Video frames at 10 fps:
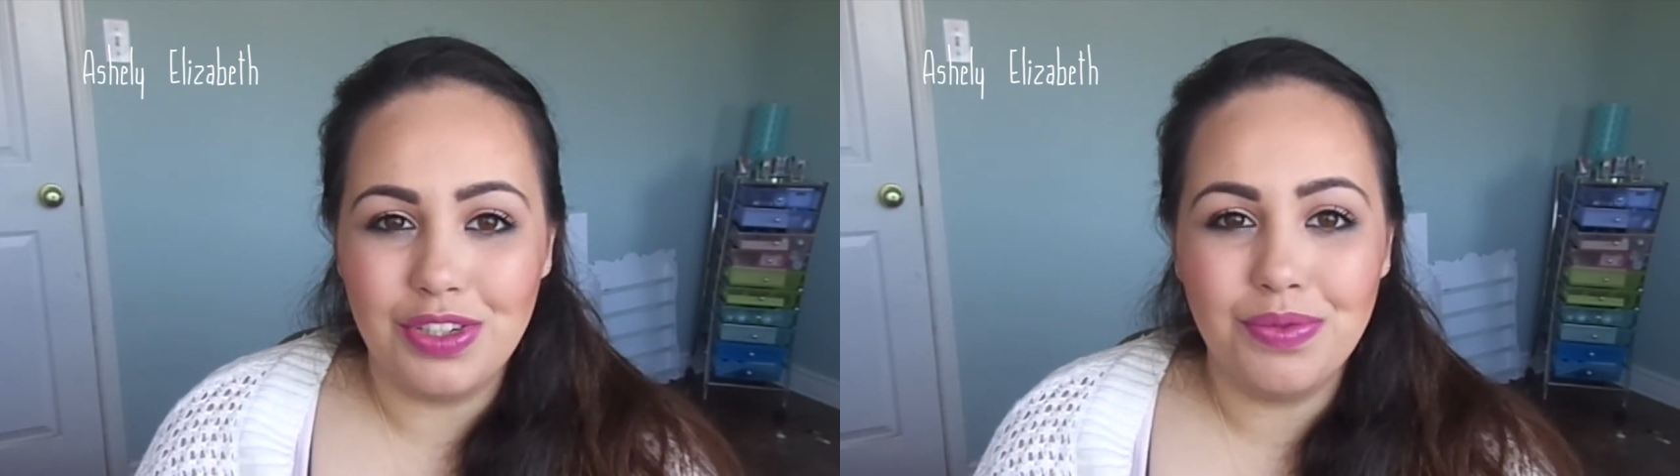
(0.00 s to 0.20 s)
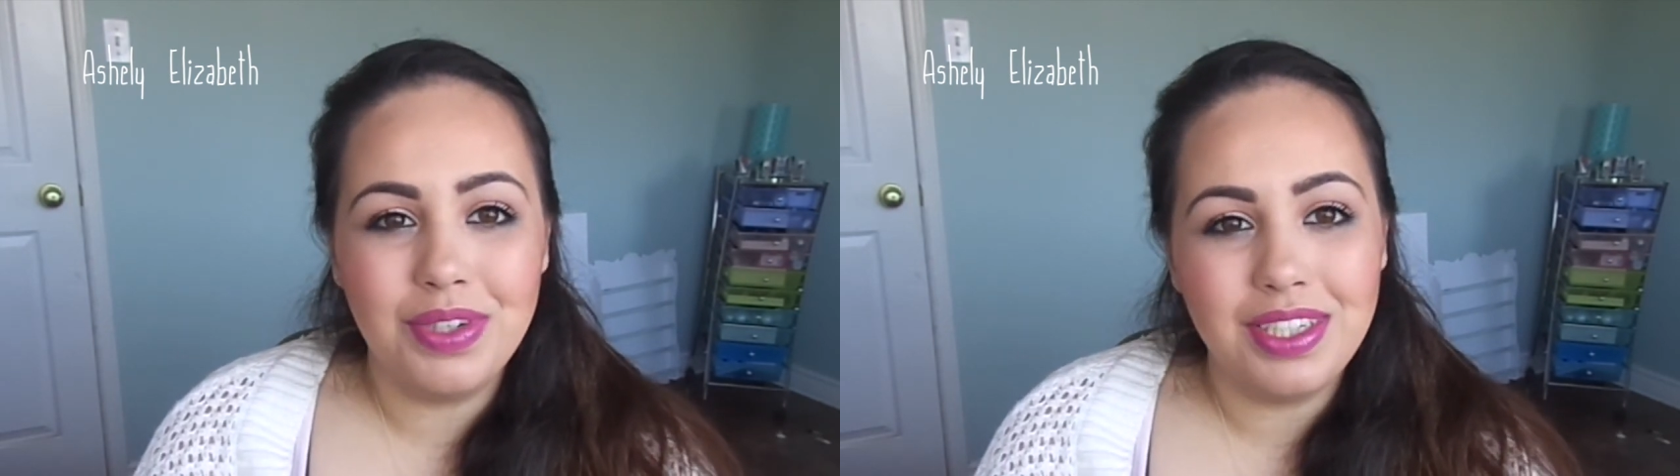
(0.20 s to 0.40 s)

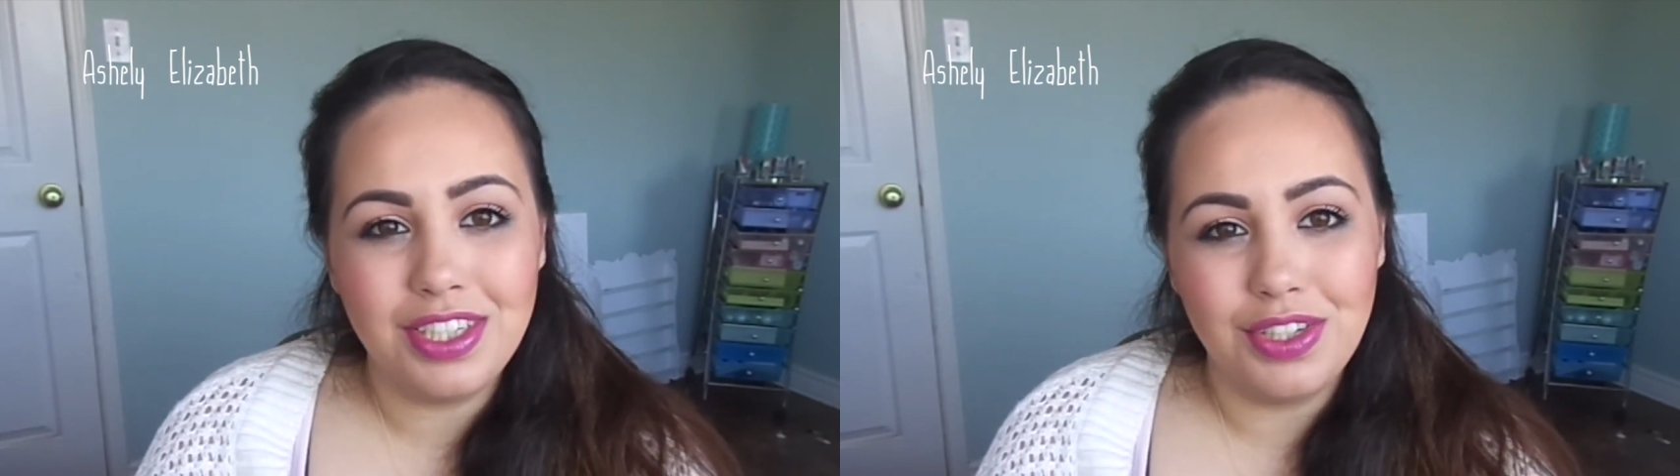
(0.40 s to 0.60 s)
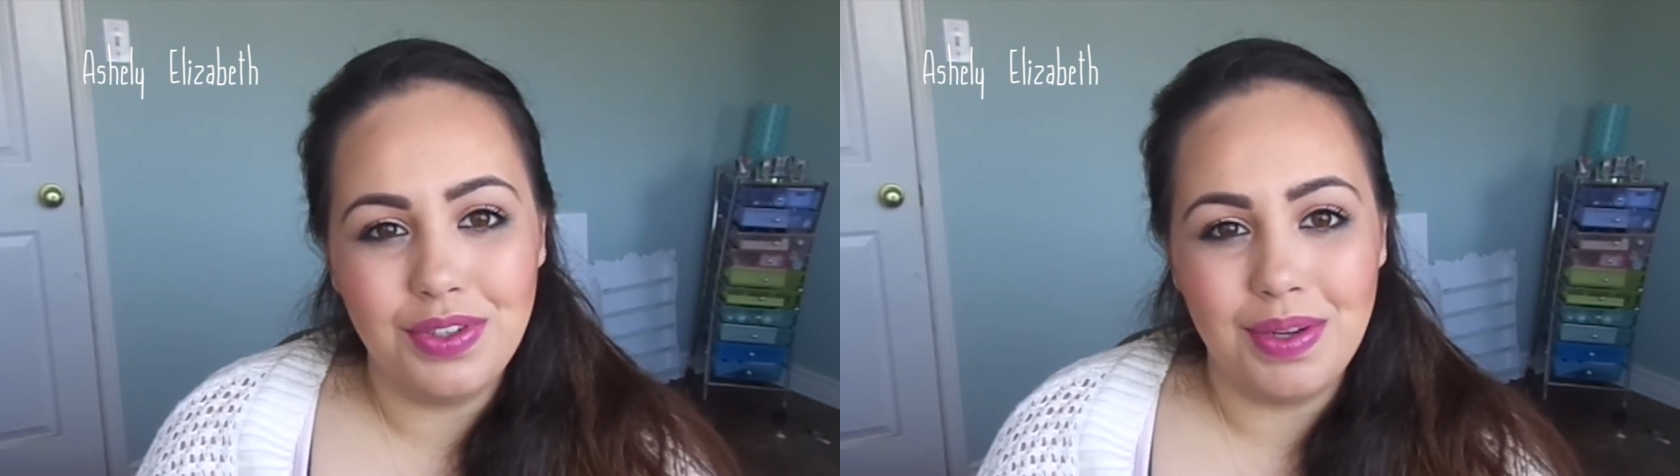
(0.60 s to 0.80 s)
to you real
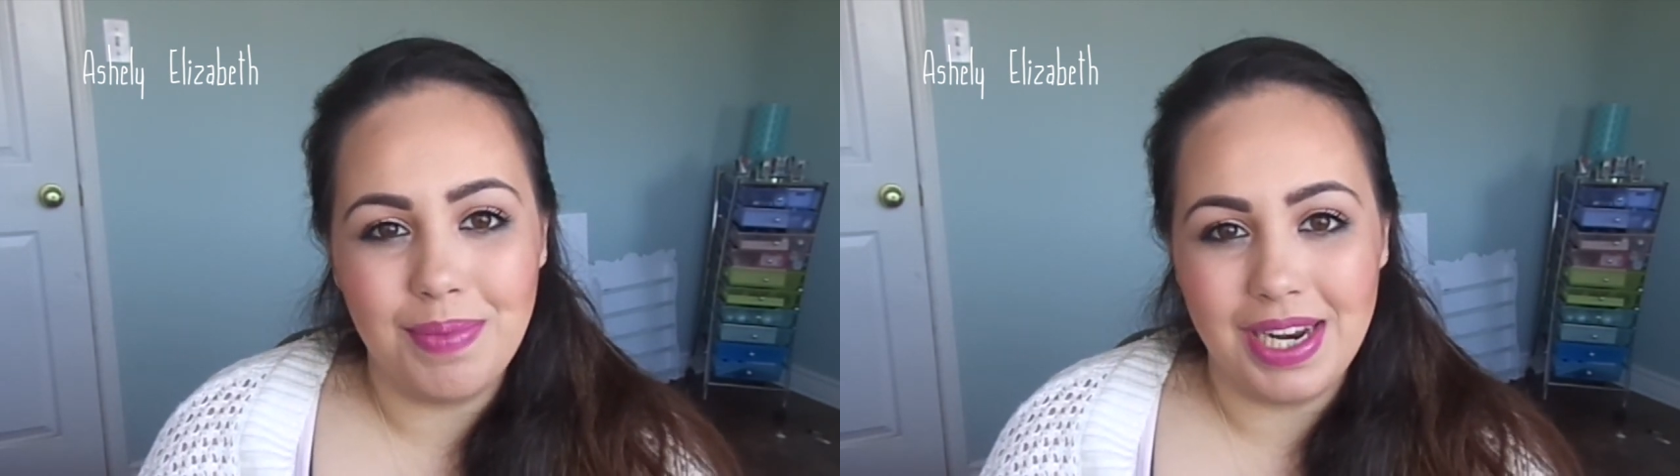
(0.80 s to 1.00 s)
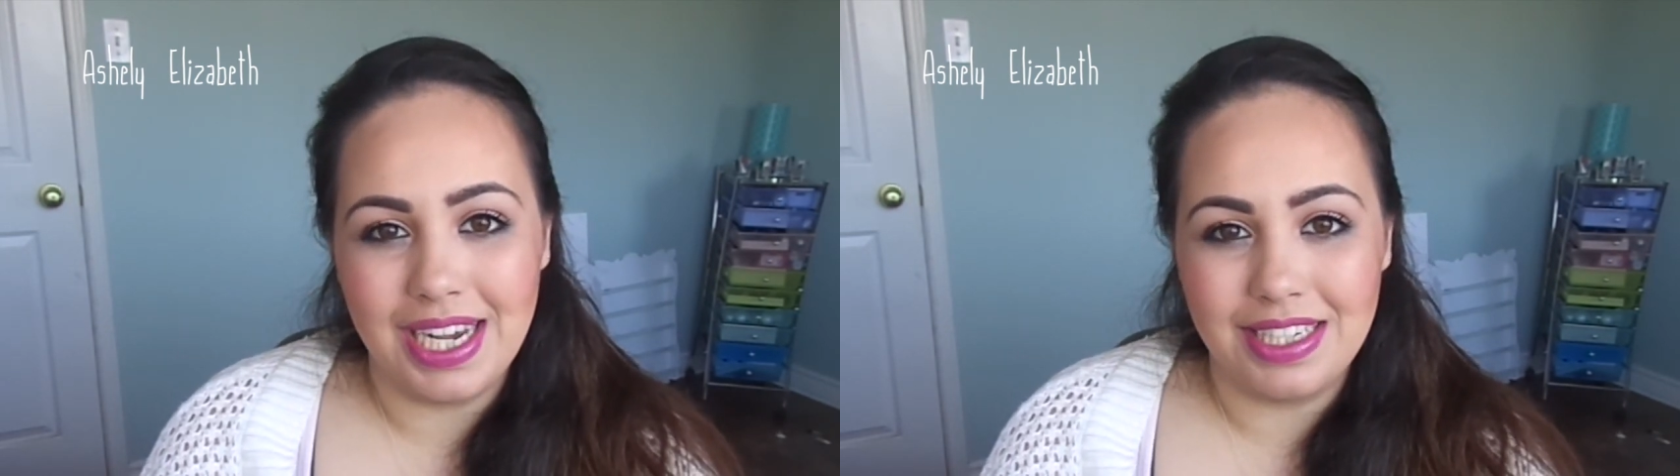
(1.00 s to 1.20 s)
soon in
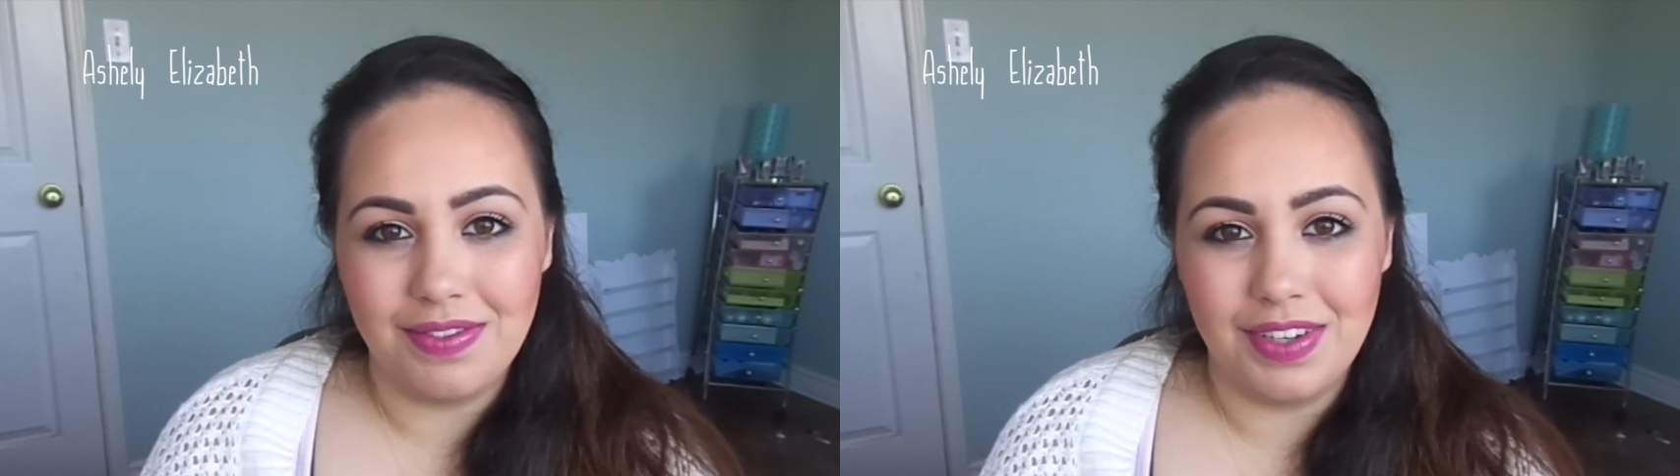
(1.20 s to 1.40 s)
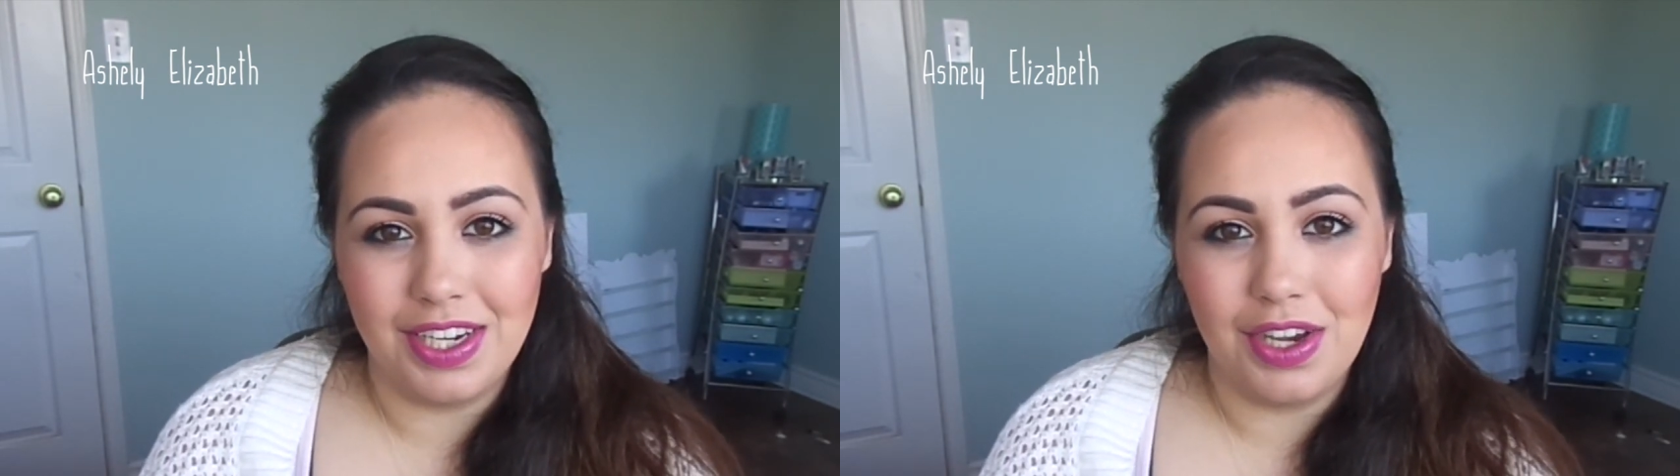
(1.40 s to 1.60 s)
my
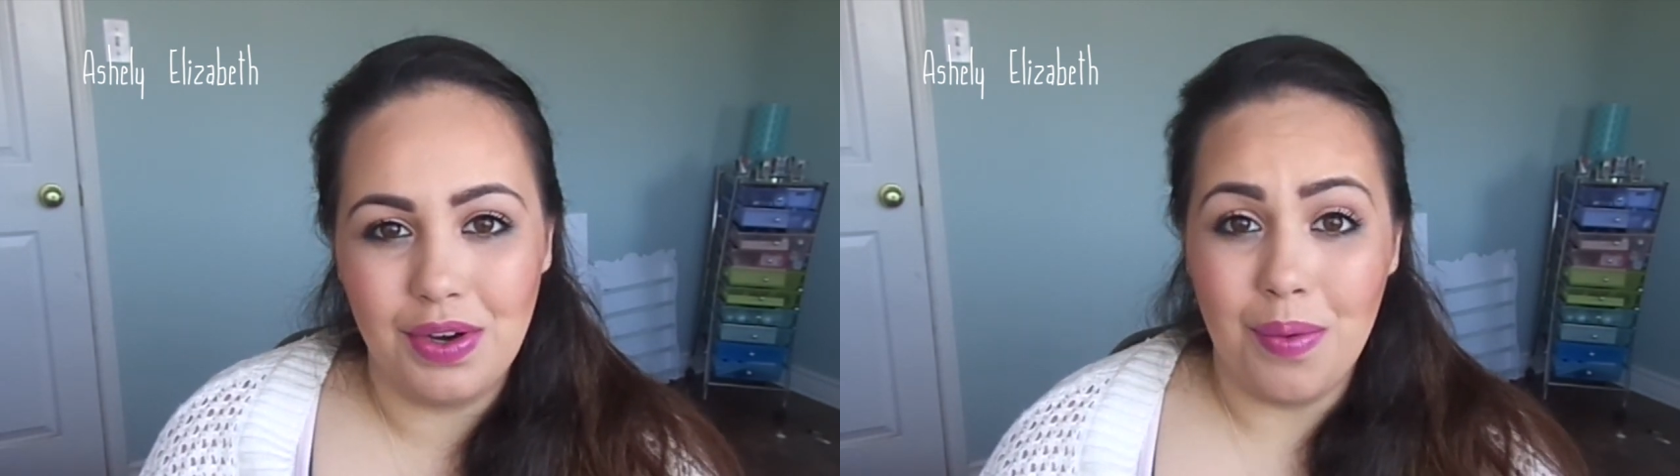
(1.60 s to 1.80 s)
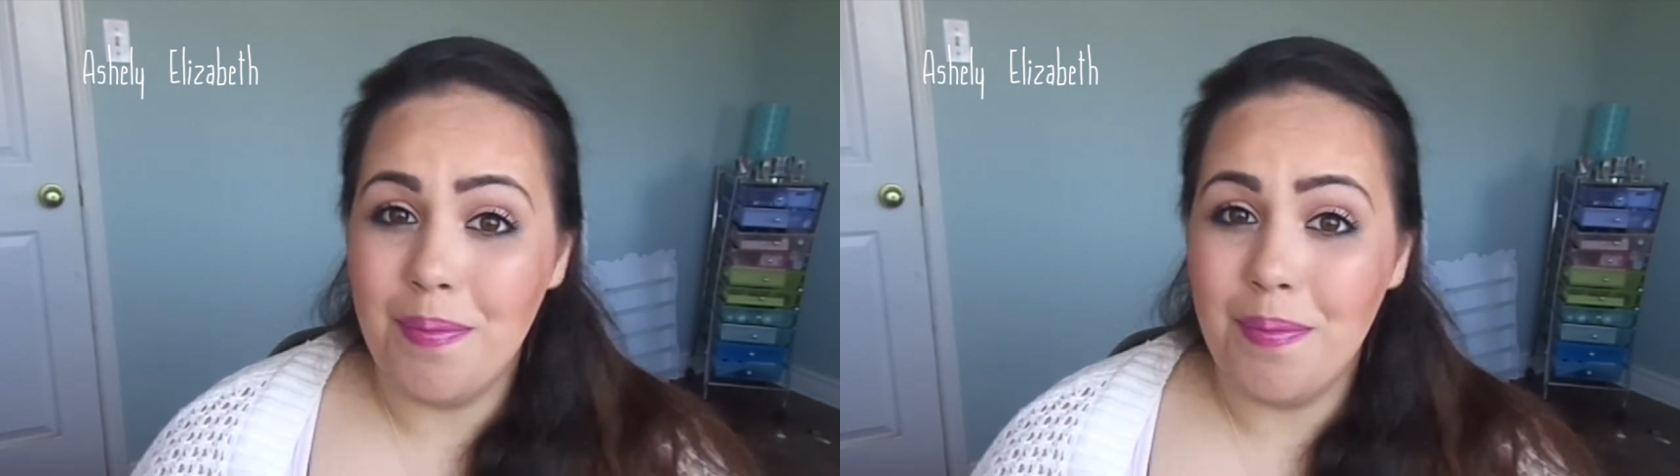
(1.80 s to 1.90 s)
next video.